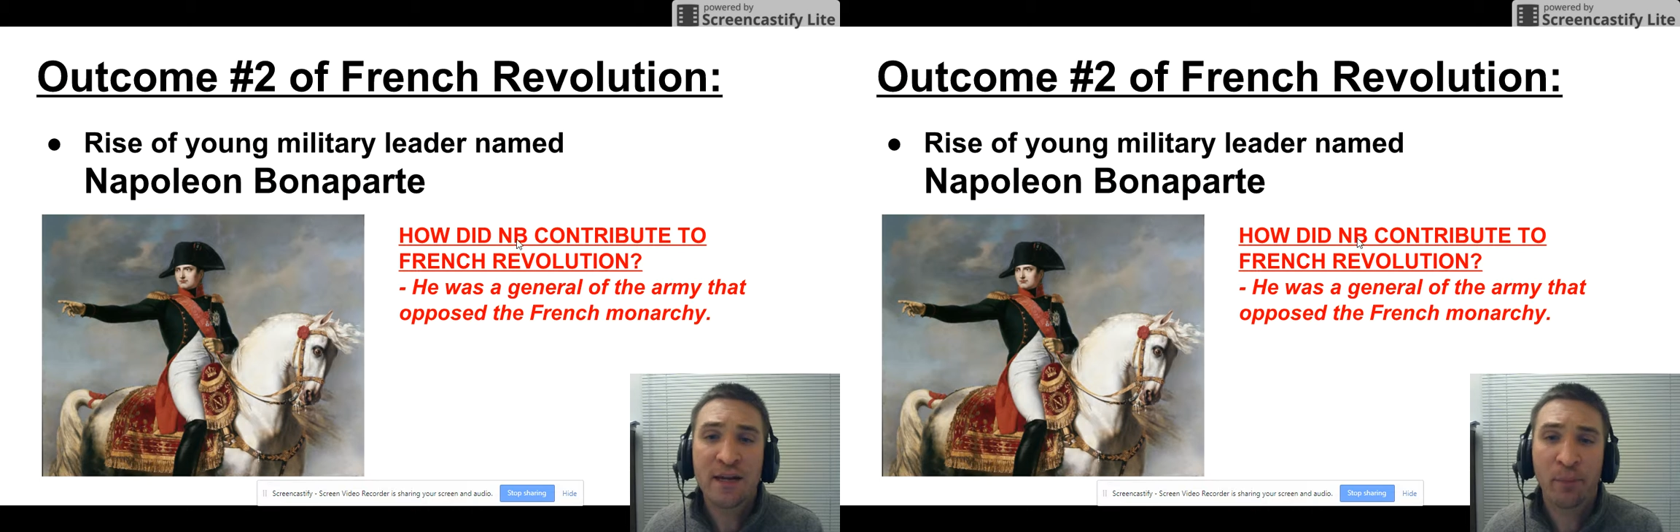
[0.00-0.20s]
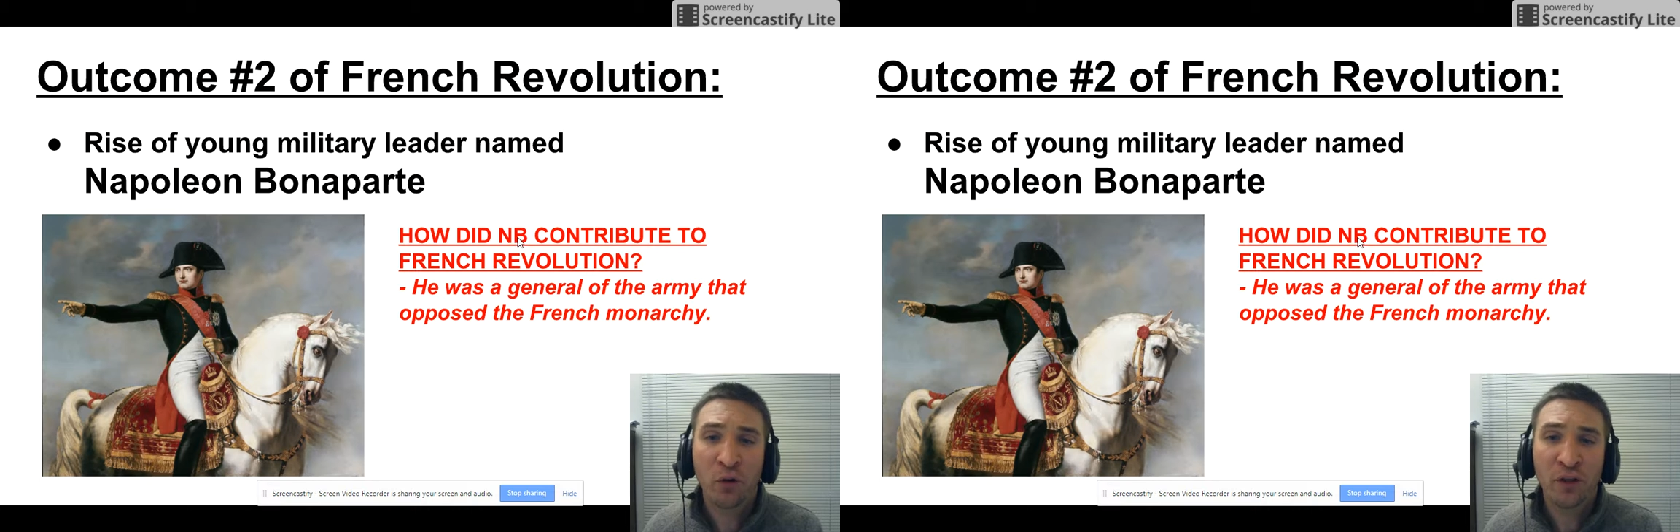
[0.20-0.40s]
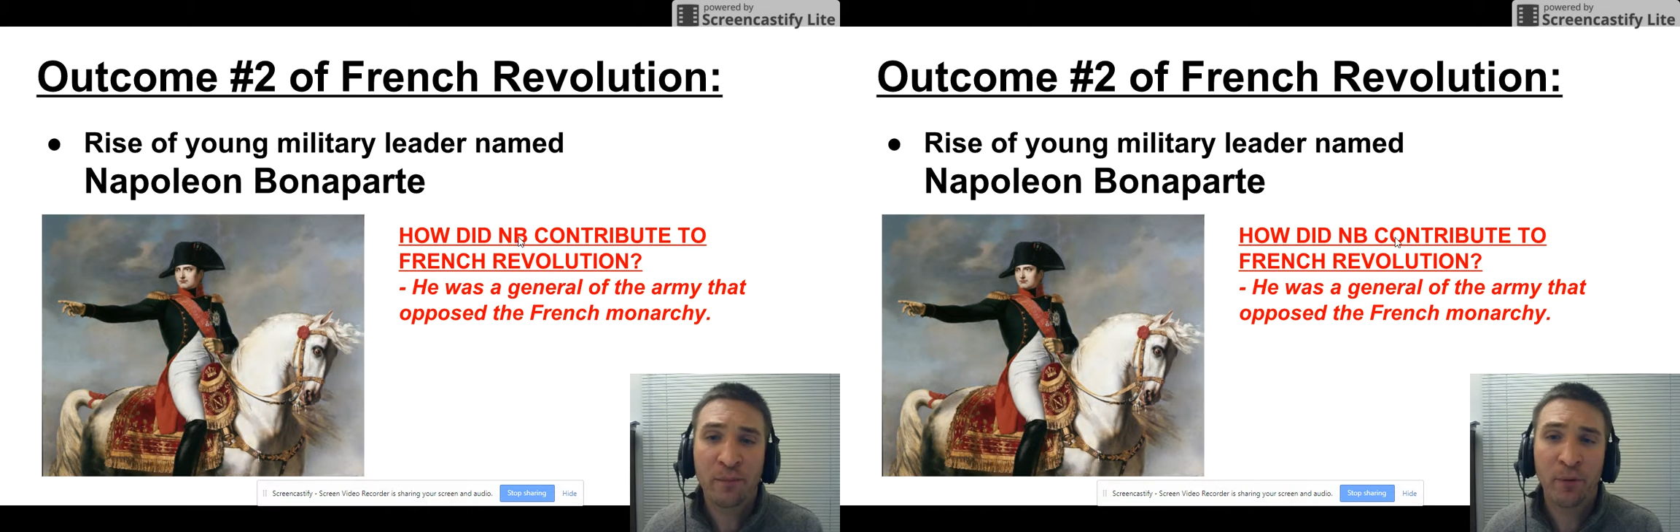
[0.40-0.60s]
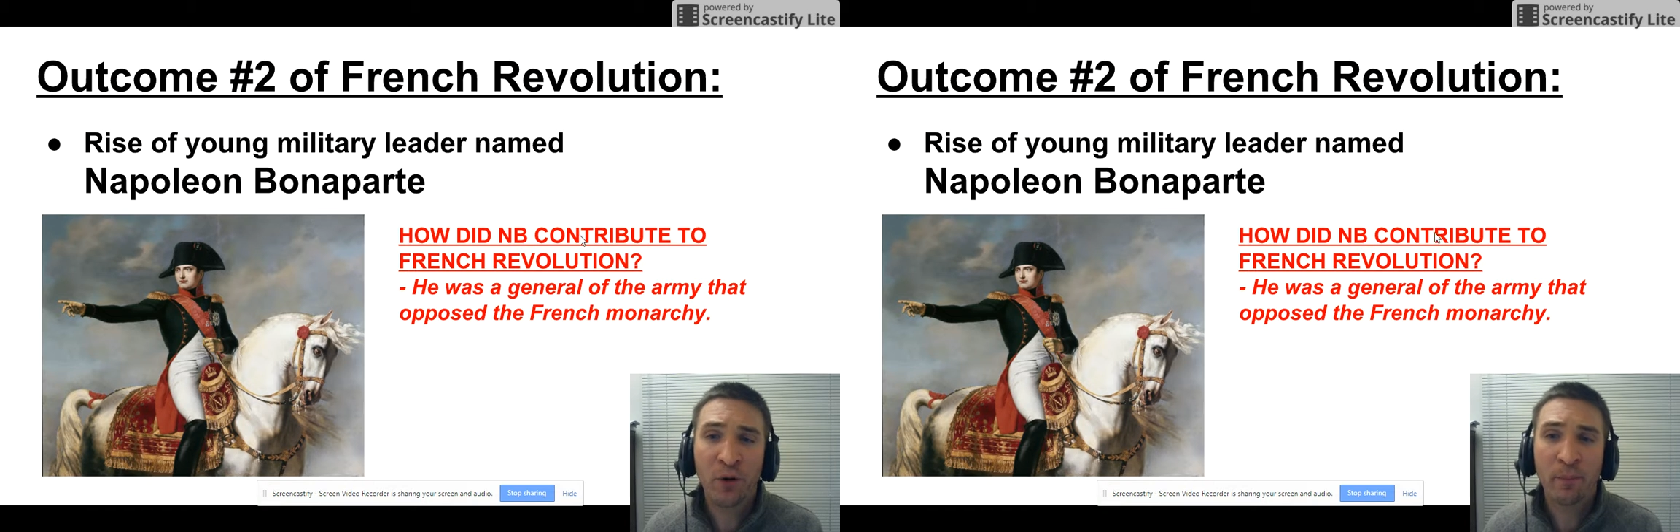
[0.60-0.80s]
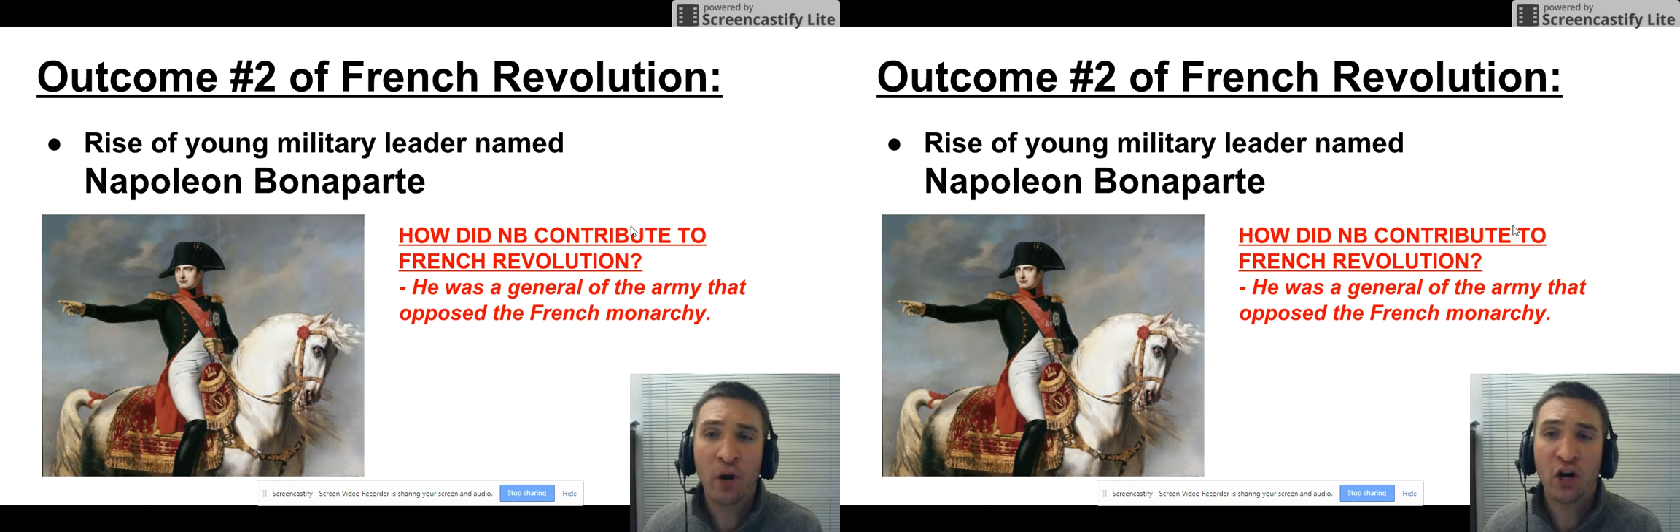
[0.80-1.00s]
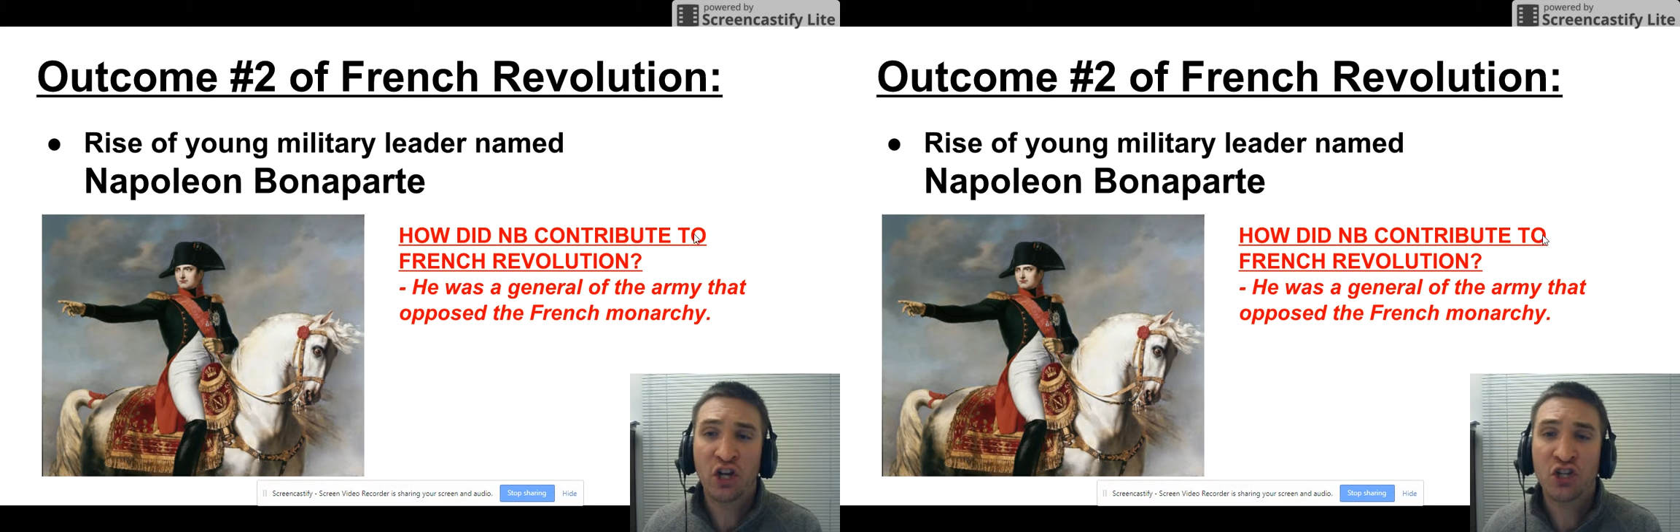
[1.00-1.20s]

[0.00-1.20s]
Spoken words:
Napoleon Bonaparte,